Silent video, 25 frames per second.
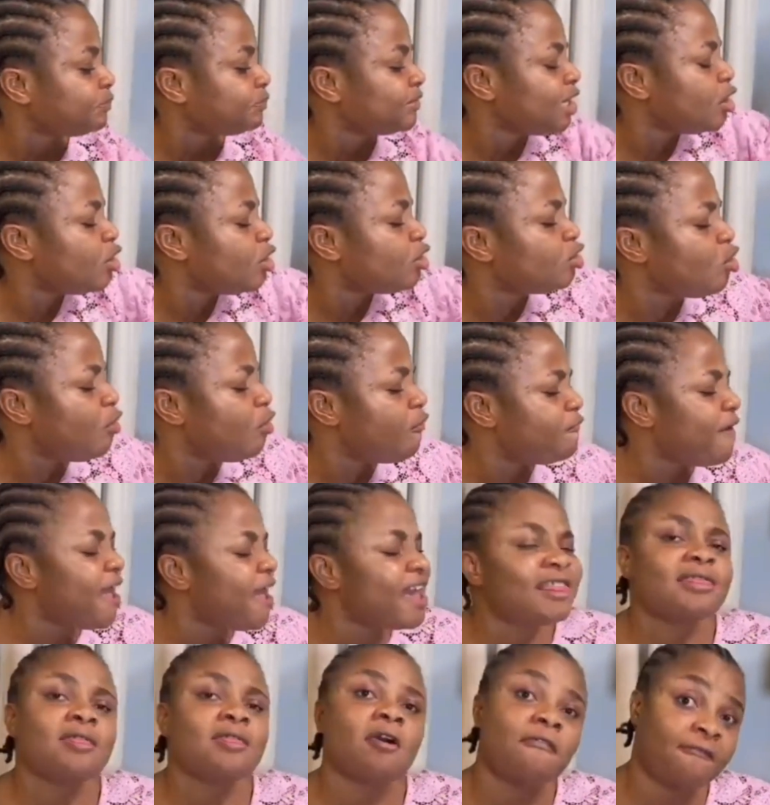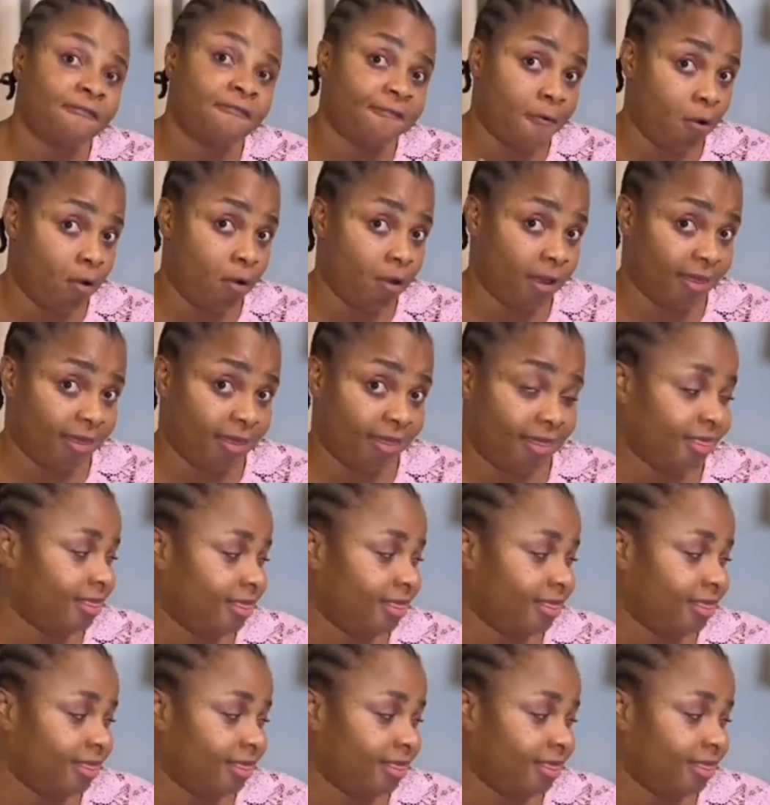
So first of all,